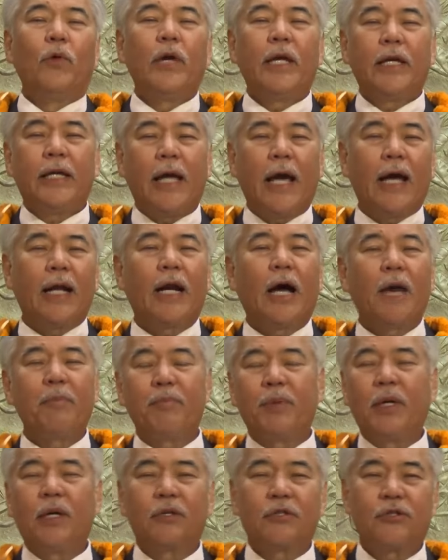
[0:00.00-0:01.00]
We
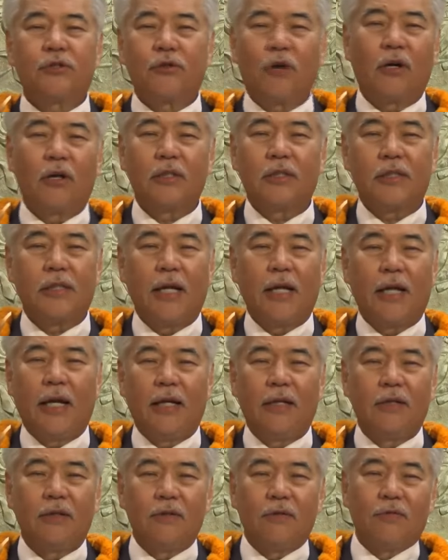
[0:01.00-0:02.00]
cannot be a strong
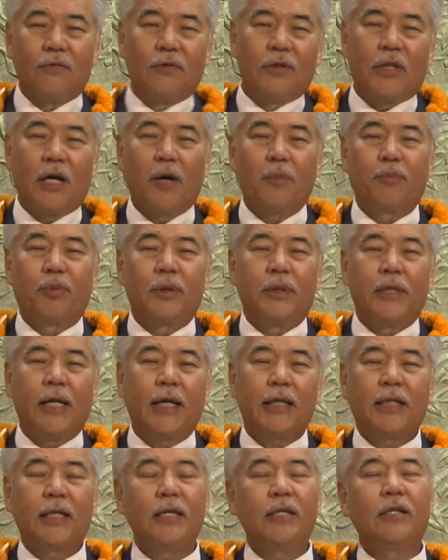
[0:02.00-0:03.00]
state without
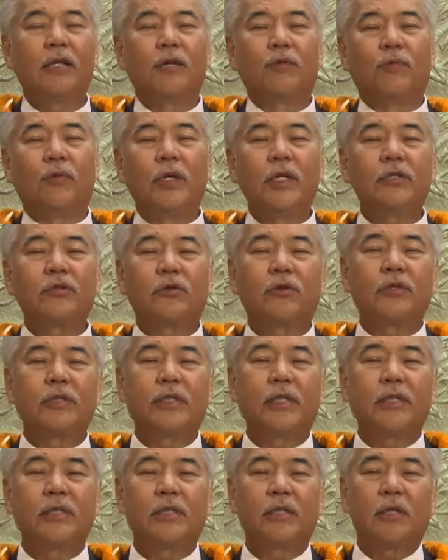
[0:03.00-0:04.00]
protecting the
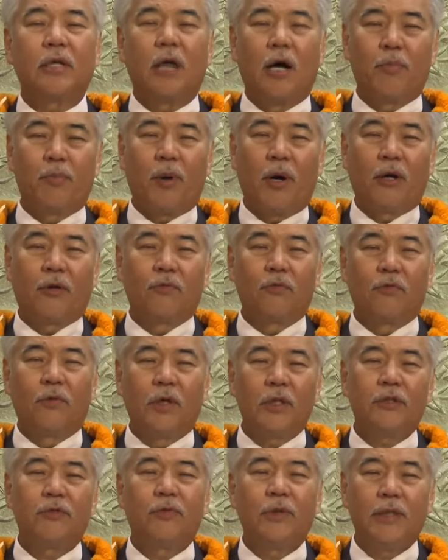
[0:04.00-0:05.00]
resources upon
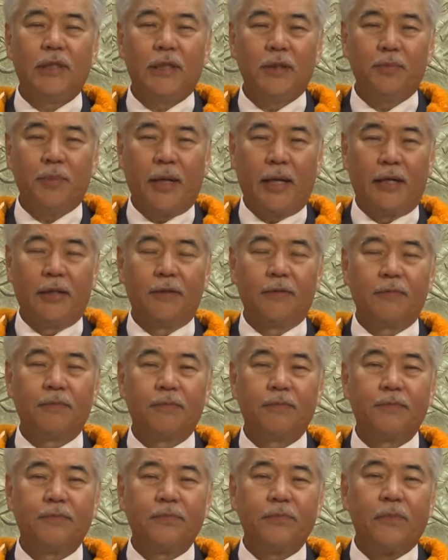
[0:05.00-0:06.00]
which we depend.
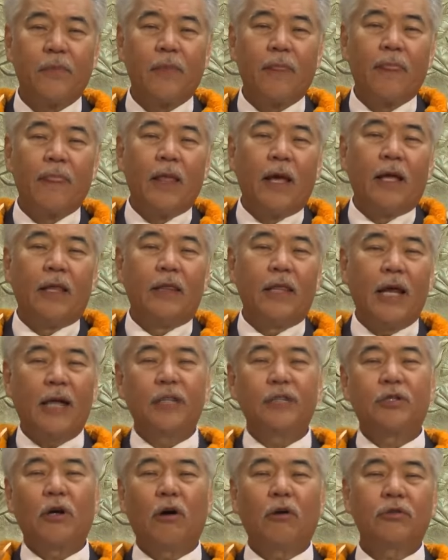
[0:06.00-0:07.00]

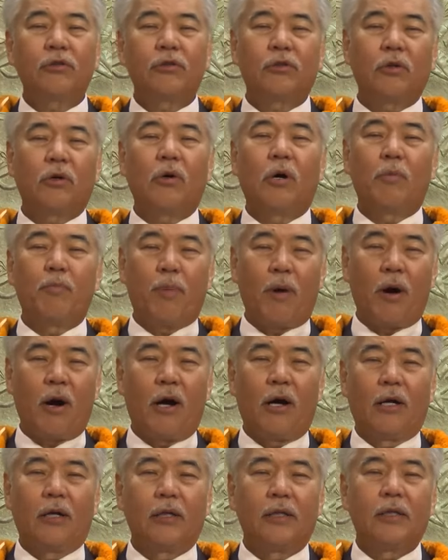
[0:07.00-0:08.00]
That is also a
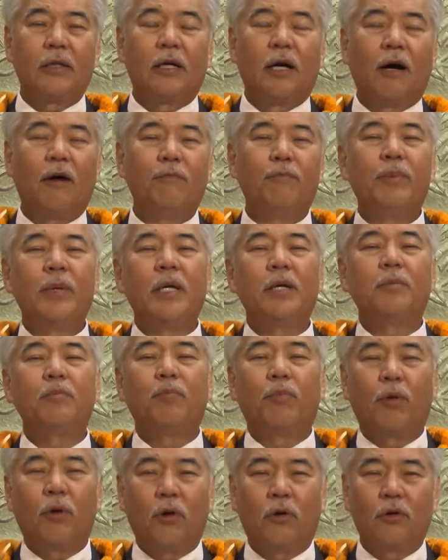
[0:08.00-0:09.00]
part of
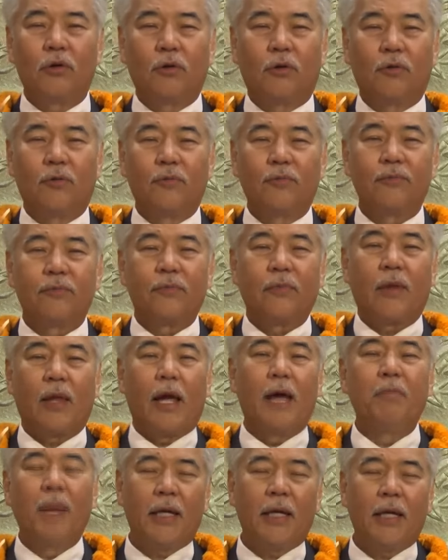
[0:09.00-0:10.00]
being pono
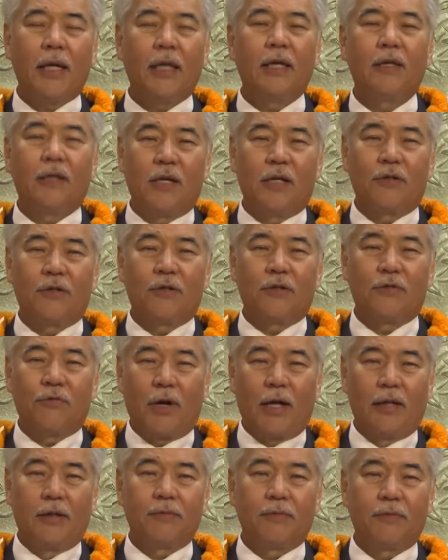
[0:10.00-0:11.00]
and making
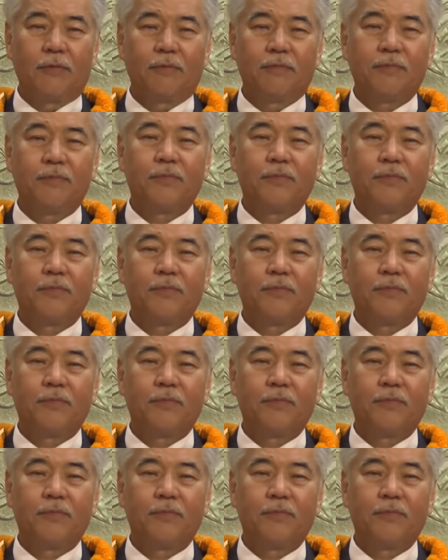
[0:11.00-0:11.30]
things right.